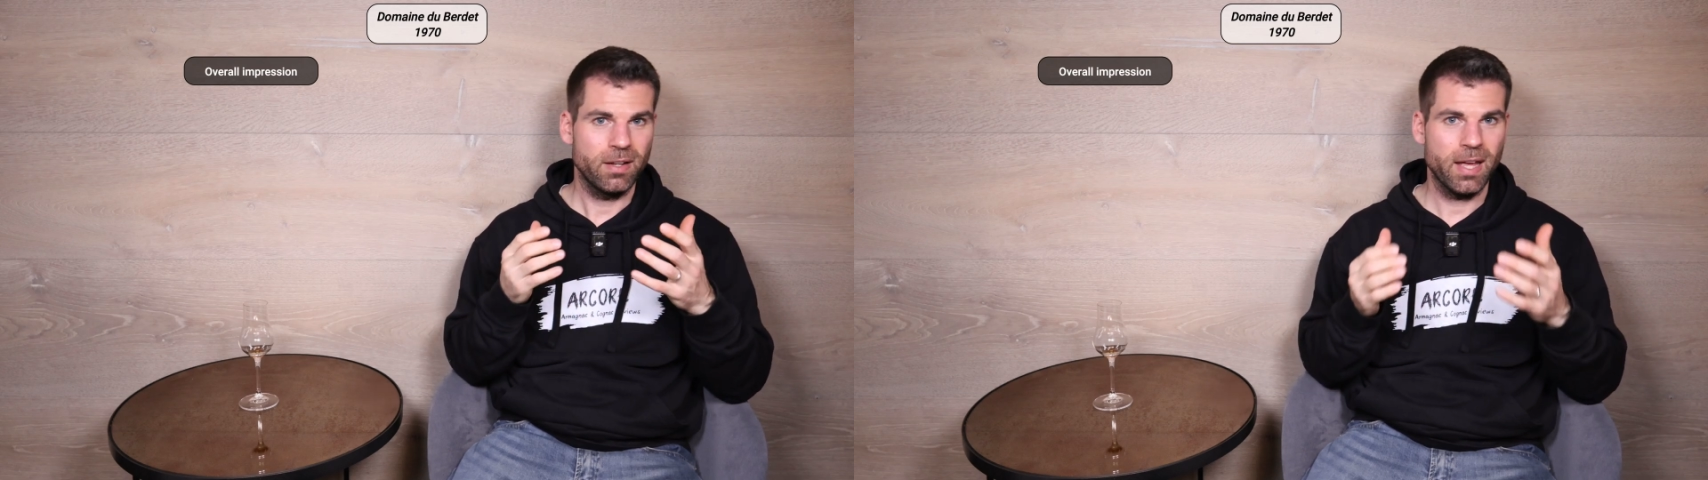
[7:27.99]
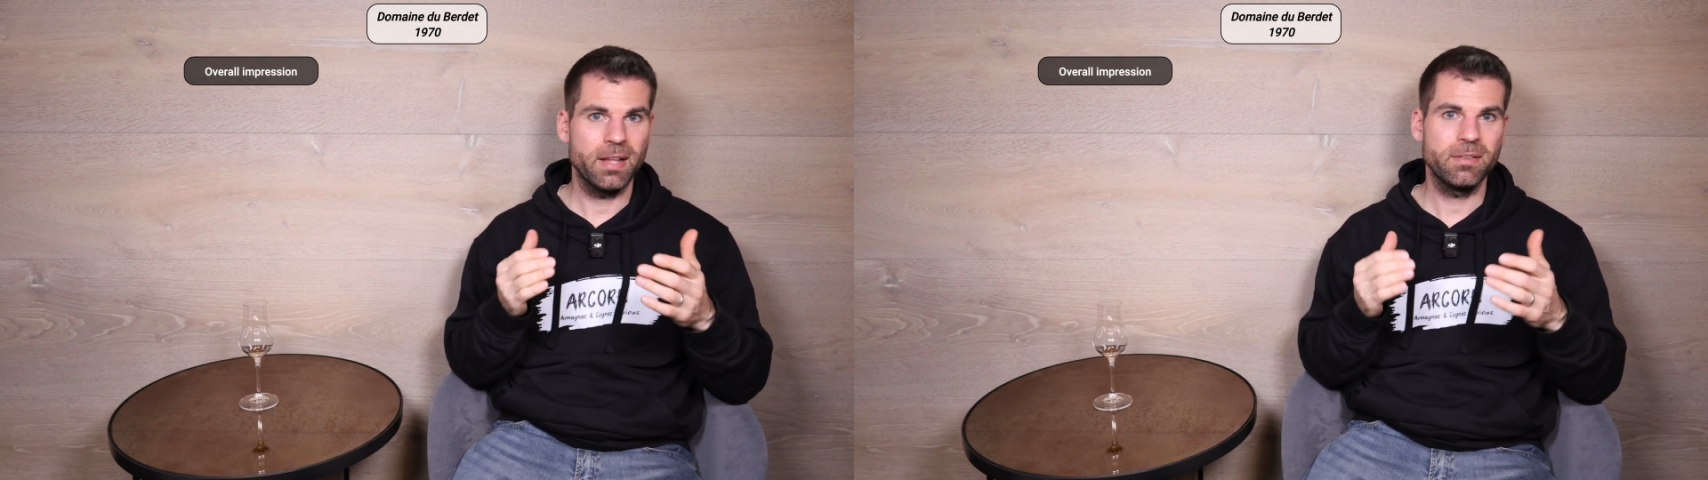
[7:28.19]

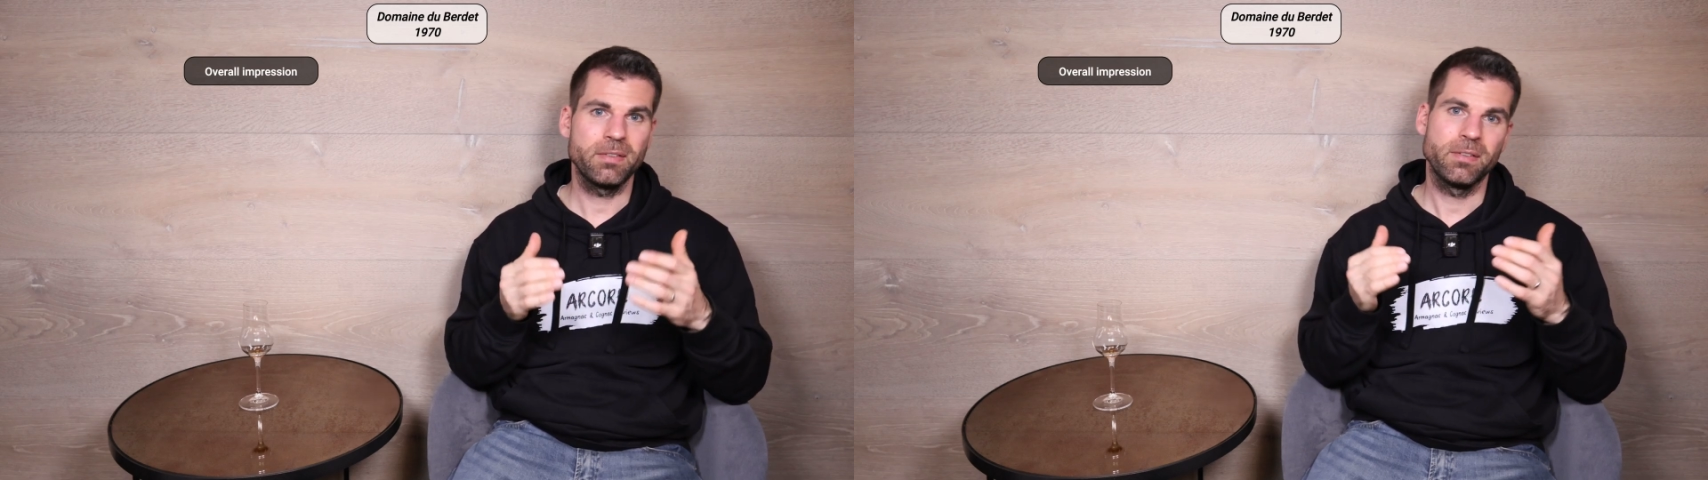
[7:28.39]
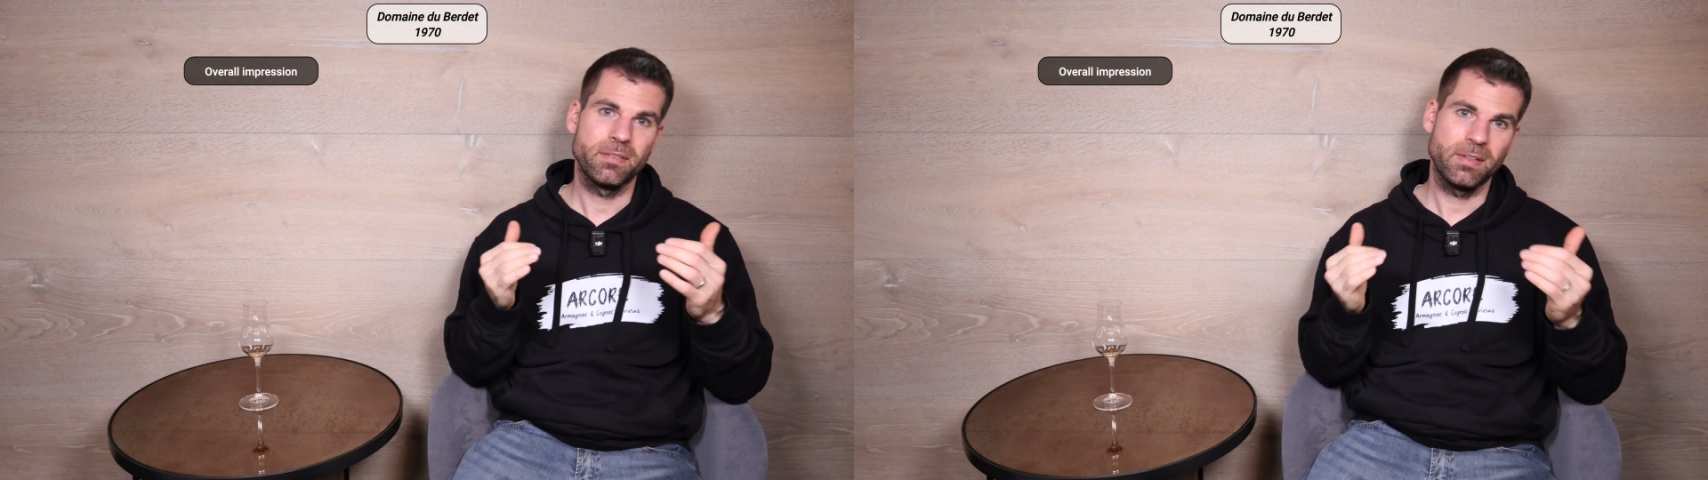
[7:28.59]
end
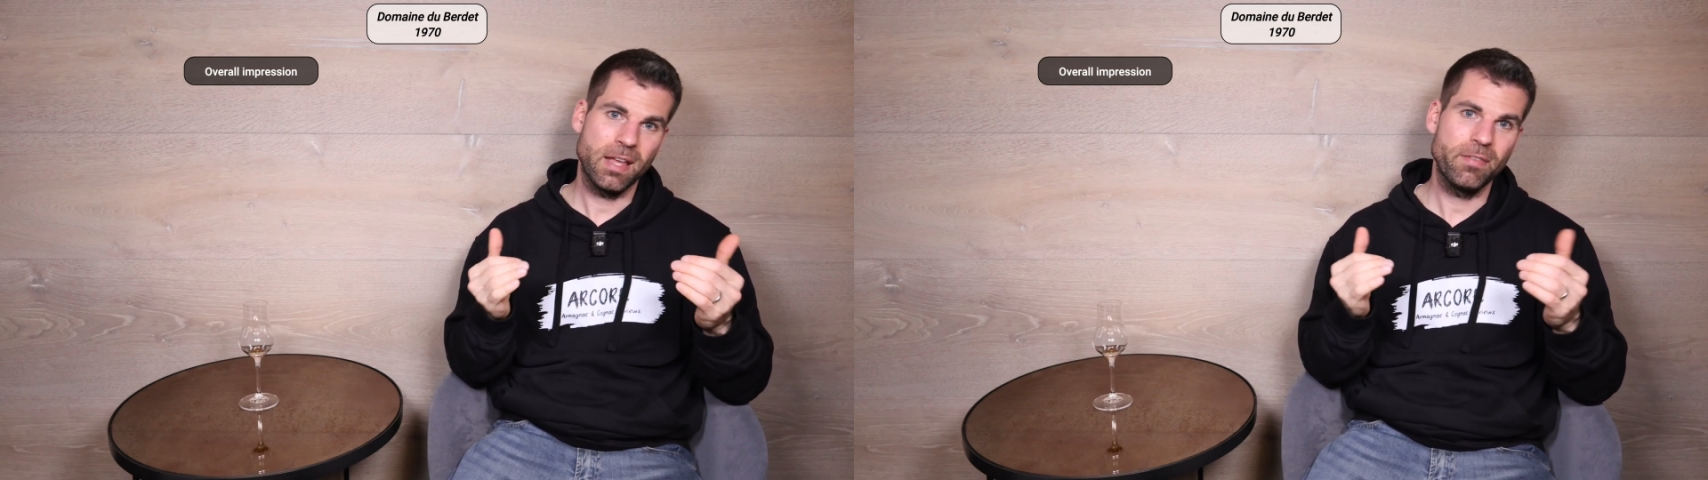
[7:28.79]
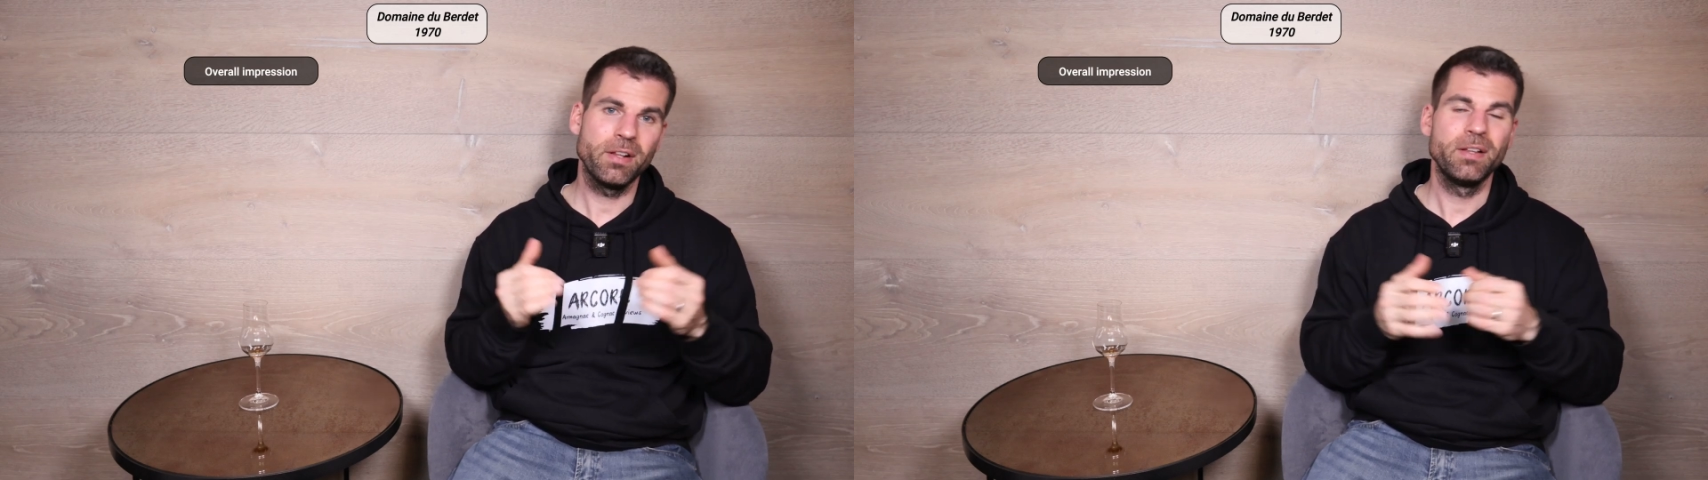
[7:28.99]

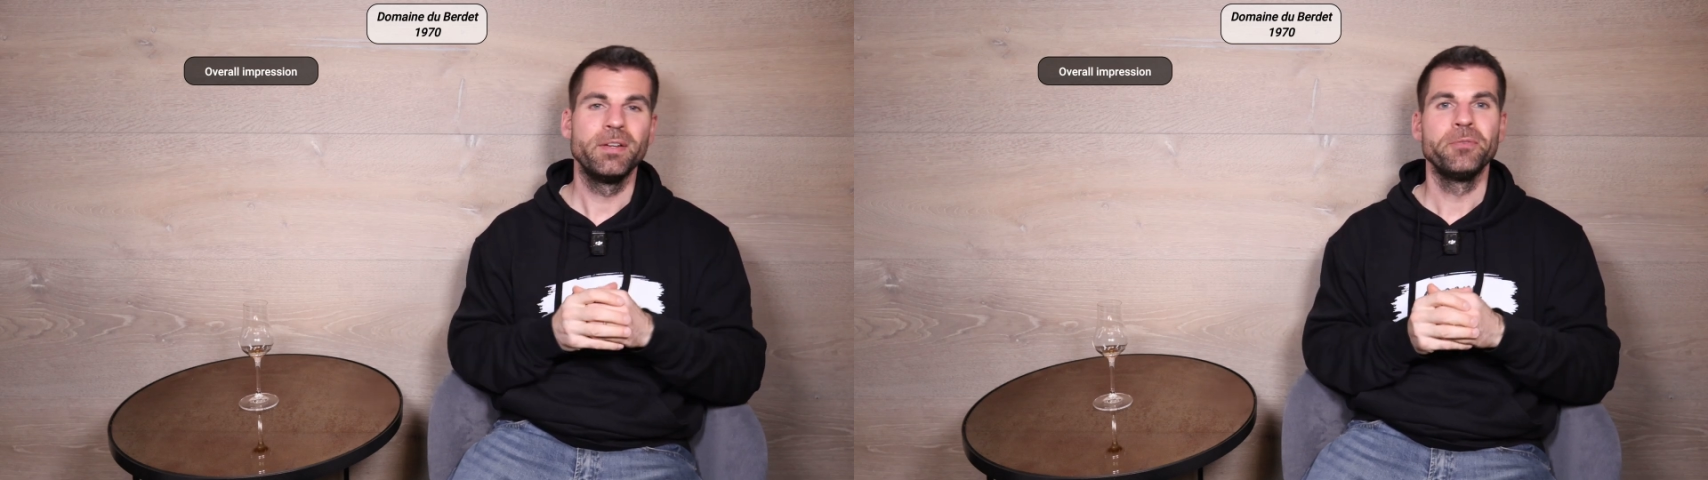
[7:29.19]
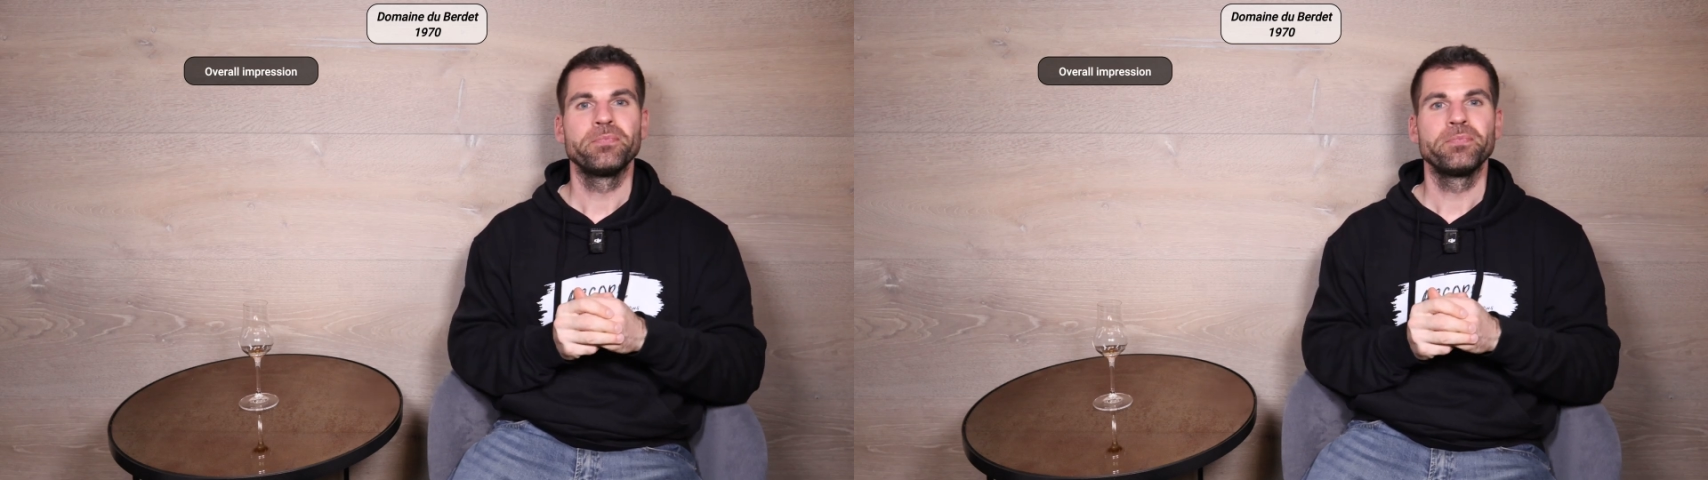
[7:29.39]
level